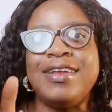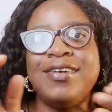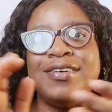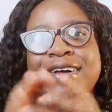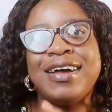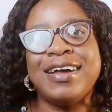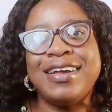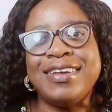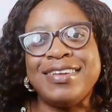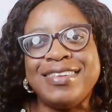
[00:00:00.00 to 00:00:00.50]
Hello
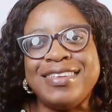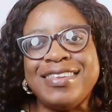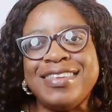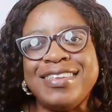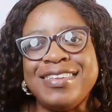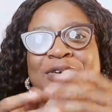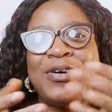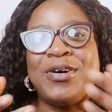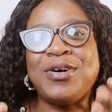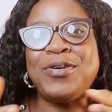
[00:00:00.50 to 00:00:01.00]

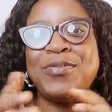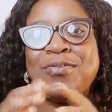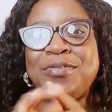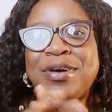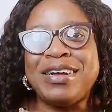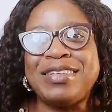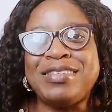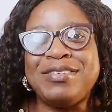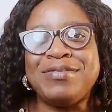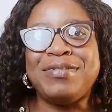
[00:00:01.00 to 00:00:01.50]
guys, welcome
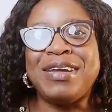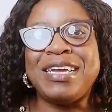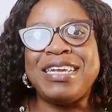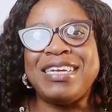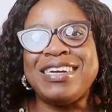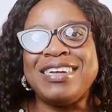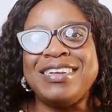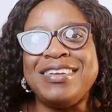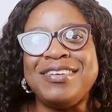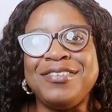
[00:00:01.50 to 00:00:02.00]
back to my
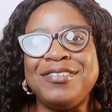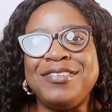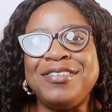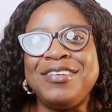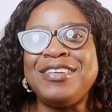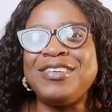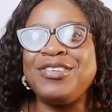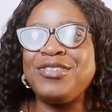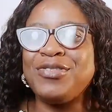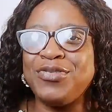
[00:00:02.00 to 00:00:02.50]
channel.
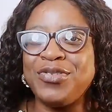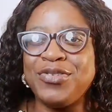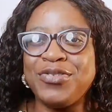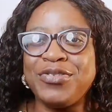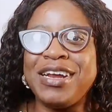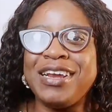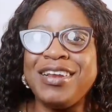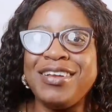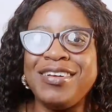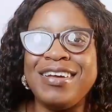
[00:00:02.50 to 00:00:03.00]
It's your
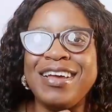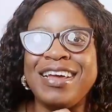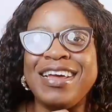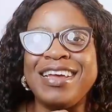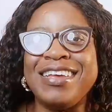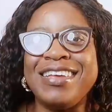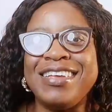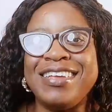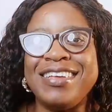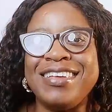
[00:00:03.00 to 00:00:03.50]
favorite
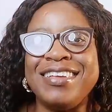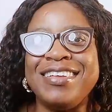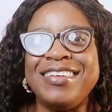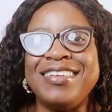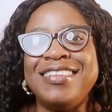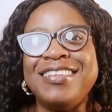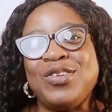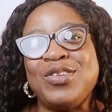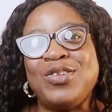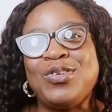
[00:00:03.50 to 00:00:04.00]
lawyer
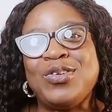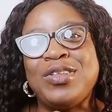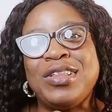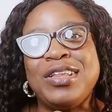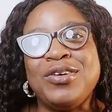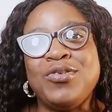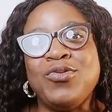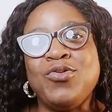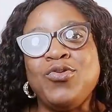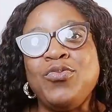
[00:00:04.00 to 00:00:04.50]
again. So
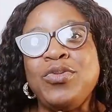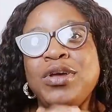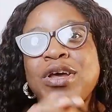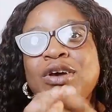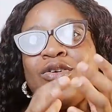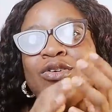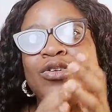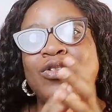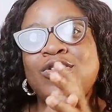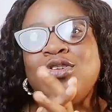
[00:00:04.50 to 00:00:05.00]
today we'll be
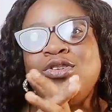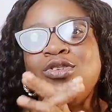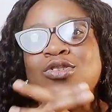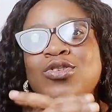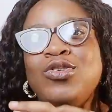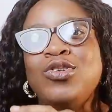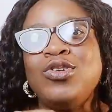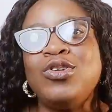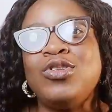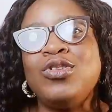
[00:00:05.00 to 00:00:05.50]

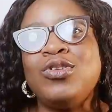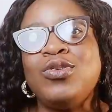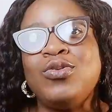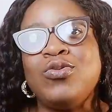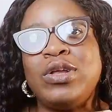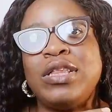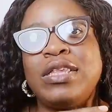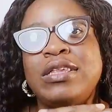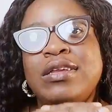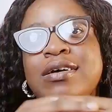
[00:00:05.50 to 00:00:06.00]
continuing
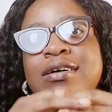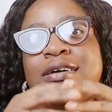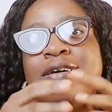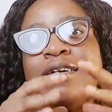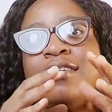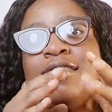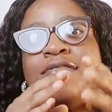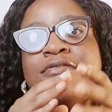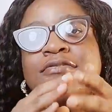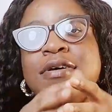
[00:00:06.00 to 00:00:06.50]
with
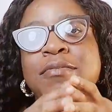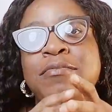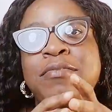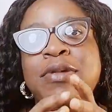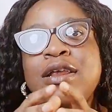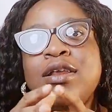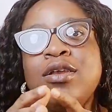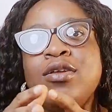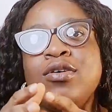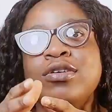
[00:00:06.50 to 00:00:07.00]
our
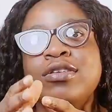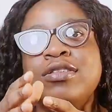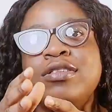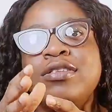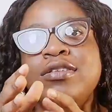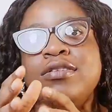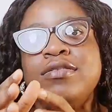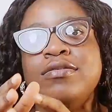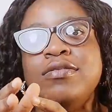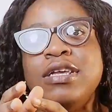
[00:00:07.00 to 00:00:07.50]
family law
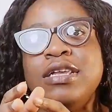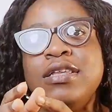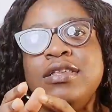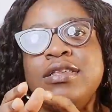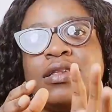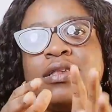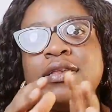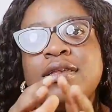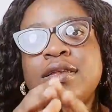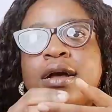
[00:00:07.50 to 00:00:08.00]

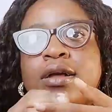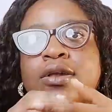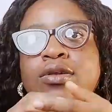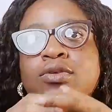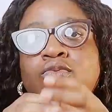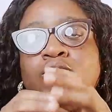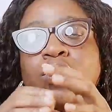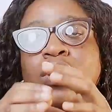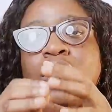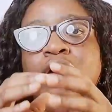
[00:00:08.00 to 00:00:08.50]
series,
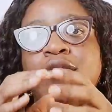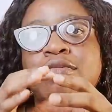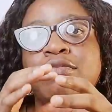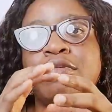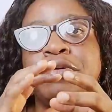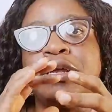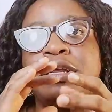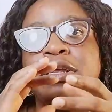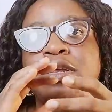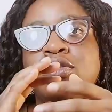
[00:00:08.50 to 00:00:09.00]
and we have
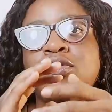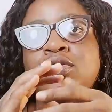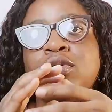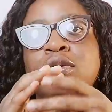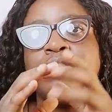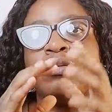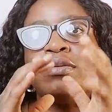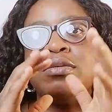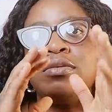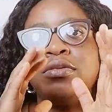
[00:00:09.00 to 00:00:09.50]
already
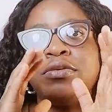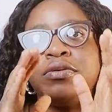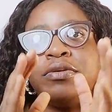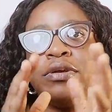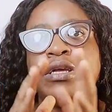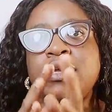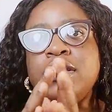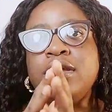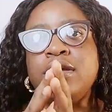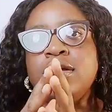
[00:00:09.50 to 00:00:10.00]
done
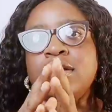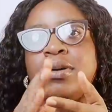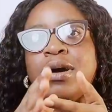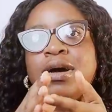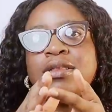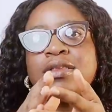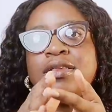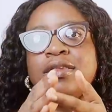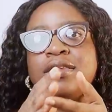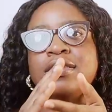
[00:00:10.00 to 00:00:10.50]
3
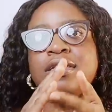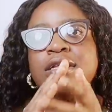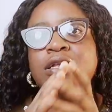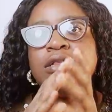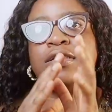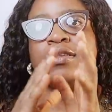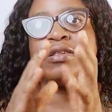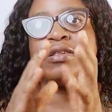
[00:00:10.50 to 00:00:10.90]
parts in